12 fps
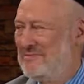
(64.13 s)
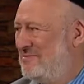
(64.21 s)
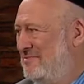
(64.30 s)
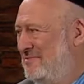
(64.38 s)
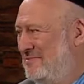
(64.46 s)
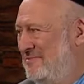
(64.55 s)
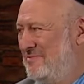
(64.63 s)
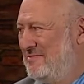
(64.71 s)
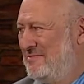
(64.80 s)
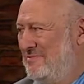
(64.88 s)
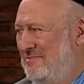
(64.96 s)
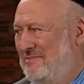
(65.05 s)

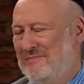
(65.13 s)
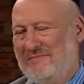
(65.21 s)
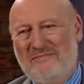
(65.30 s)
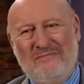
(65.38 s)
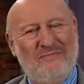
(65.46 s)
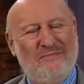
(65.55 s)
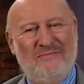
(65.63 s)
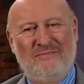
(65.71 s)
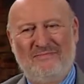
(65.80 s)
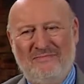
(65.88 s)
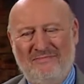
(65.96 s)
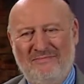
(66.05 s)

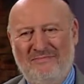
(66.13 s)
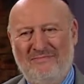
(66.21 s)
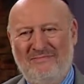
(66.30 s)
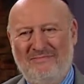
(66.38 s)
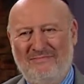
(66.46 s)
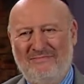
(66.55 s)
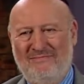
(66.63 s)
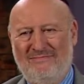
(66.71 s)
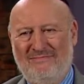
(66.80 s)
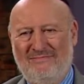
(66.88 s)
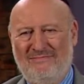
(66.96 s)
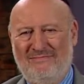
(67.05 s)

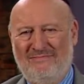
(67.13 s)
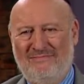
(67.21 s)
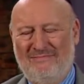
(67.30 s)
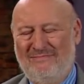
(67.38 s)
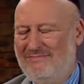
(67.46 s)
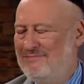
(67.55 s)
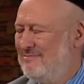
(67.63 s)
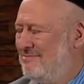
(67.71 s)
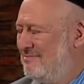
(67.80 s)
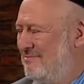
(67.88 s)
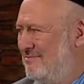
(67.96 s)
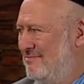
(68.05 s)

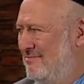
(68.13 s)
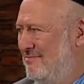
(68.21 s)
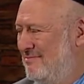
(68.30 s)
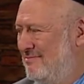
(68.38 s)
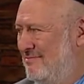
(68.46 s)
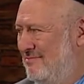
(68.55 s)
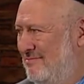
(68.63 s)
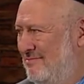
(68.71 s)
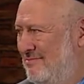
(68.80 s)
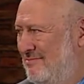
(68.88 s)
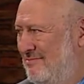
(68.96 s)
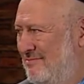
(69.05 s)

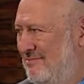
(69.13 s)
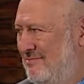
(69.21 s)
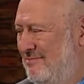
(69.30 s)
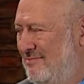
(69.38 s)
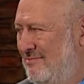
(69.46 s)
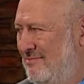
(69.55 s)
This person isn't speaking.